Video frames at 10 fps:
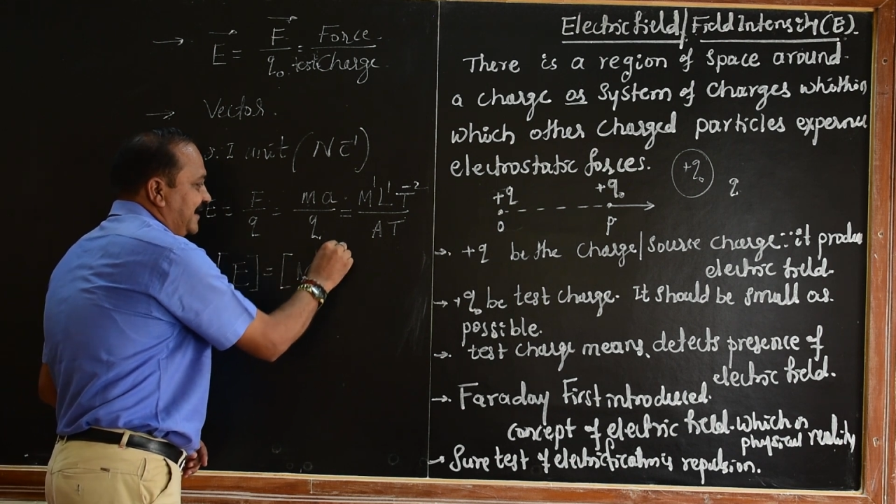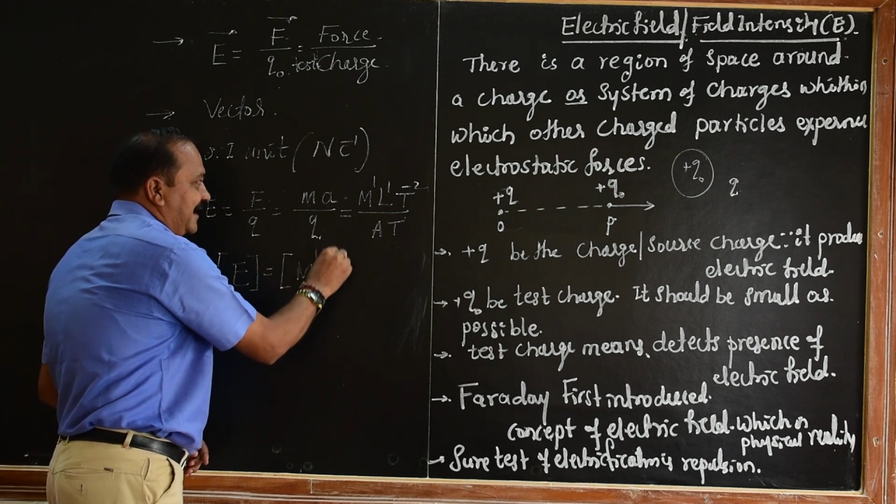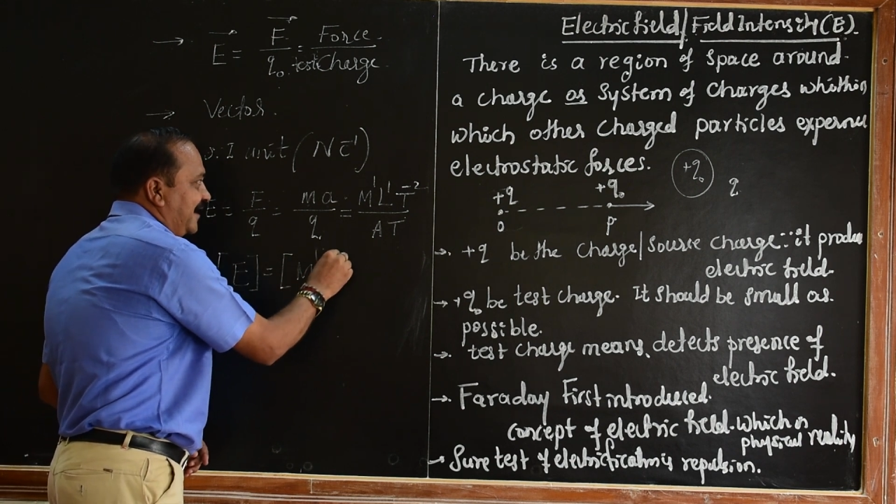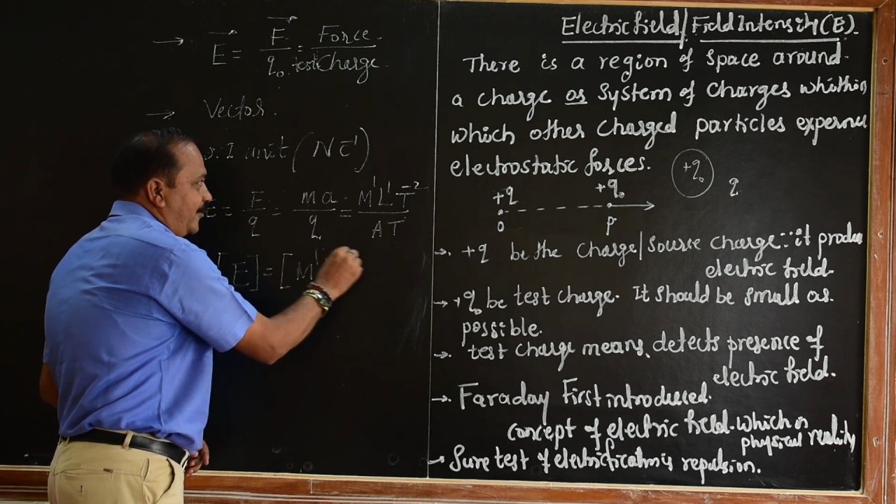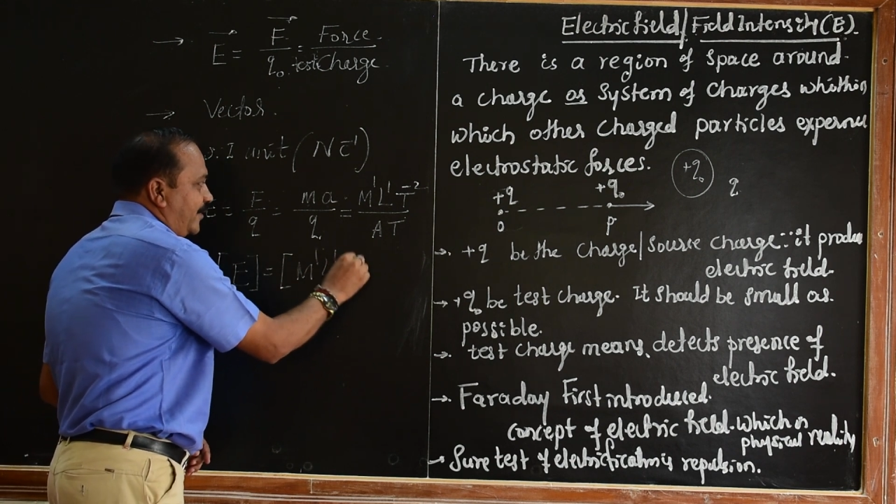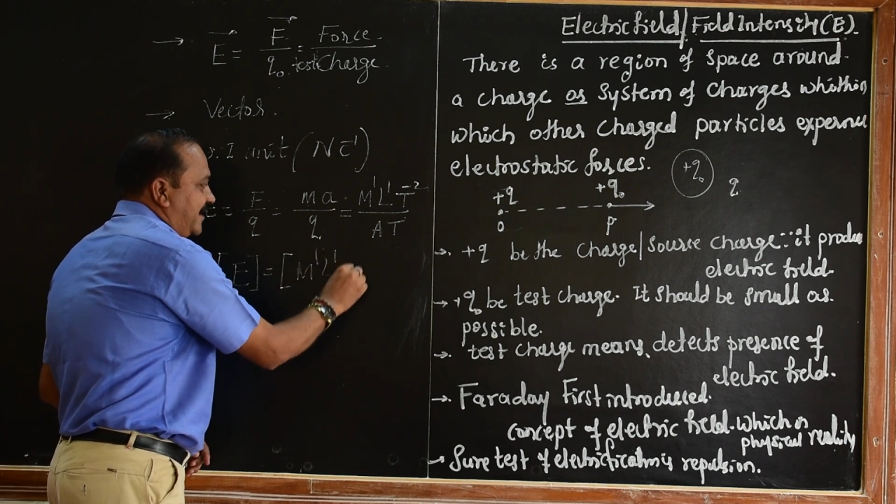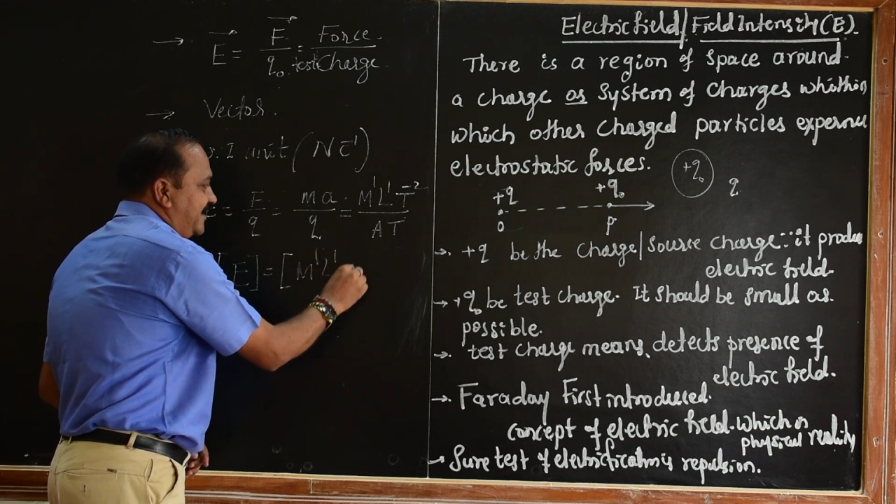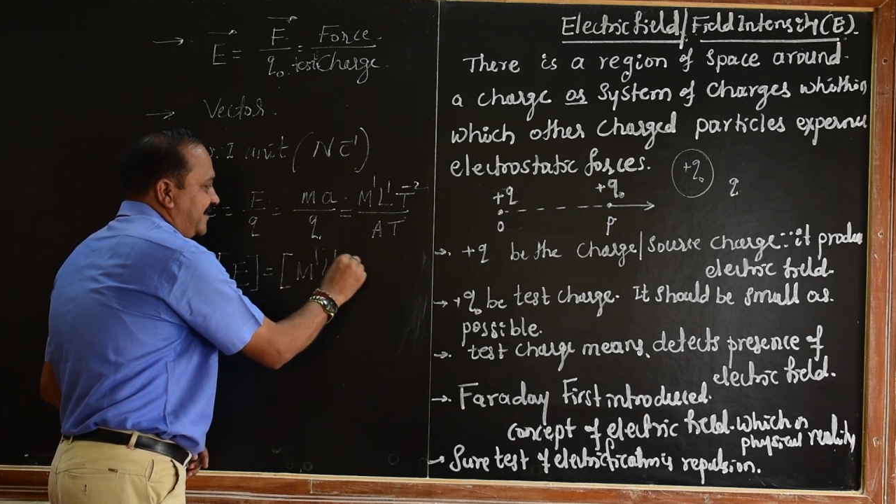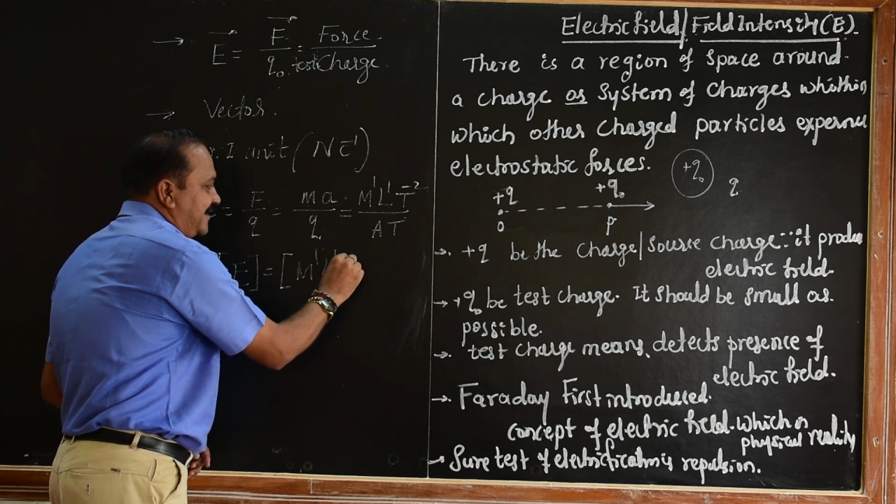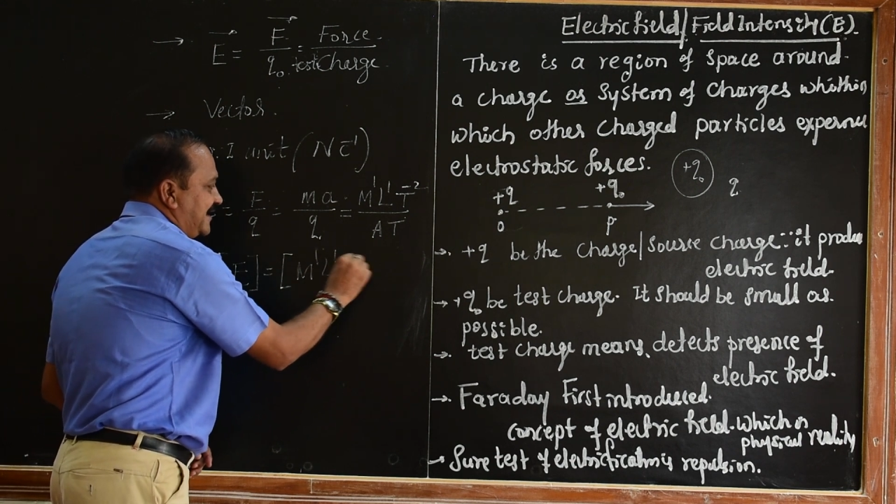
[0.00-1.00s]

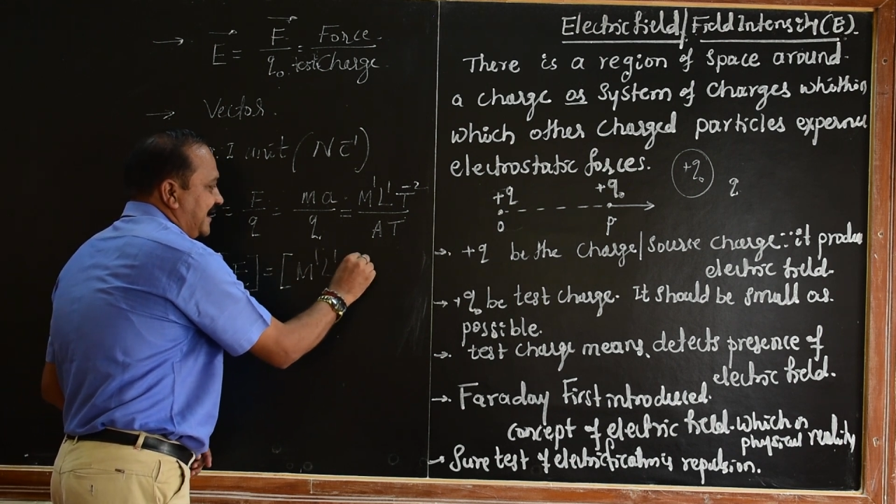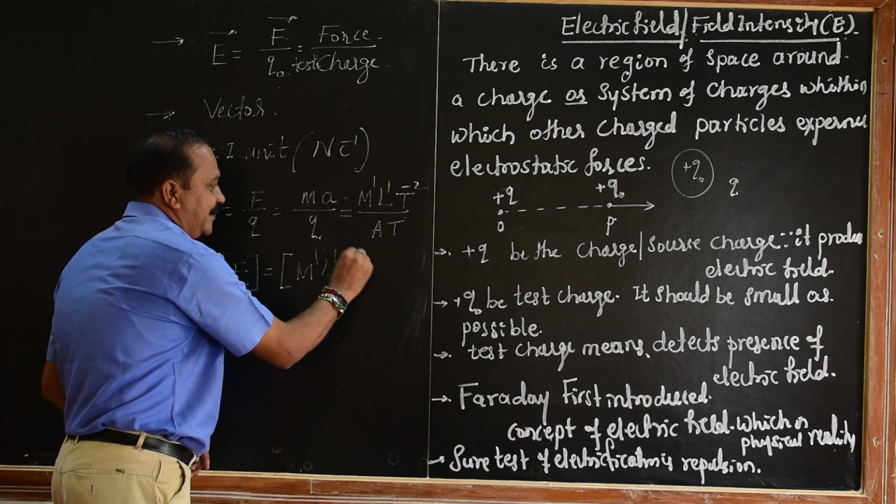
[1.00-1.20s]
L1, T